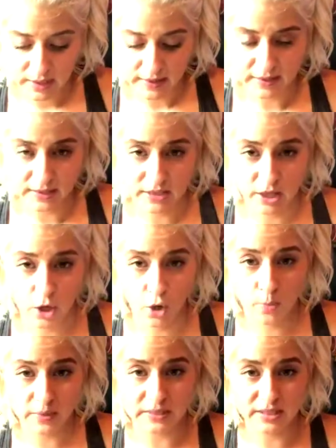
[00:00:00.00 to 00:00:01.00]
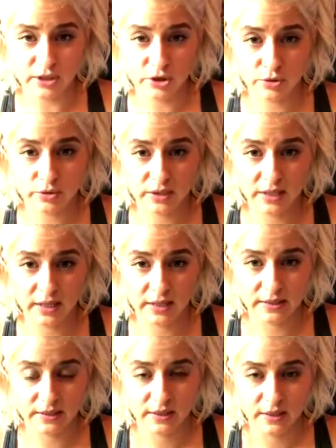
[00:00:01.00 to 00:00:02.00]
This is the Home Essentials
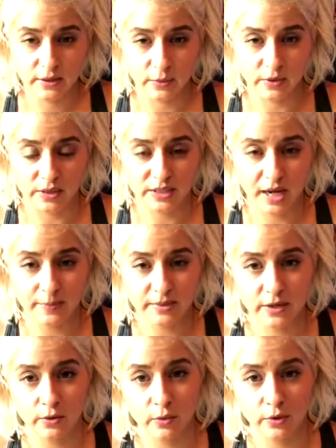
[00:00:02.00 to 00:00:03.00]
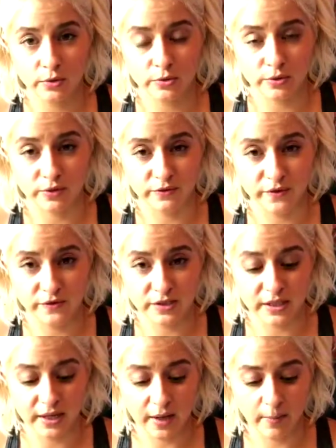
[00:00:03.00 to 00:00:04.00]
kit with the top 10 oils with the
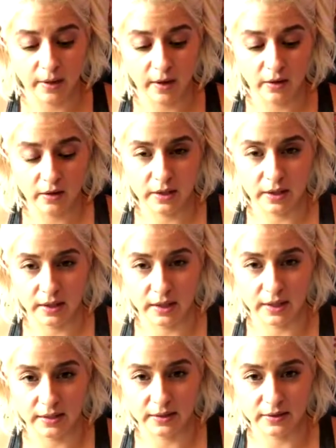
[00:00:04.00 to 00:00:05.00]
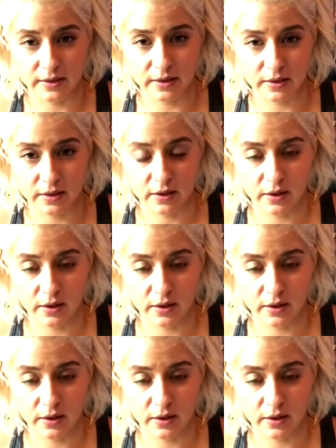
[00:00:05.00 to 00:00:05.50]
15 ml and the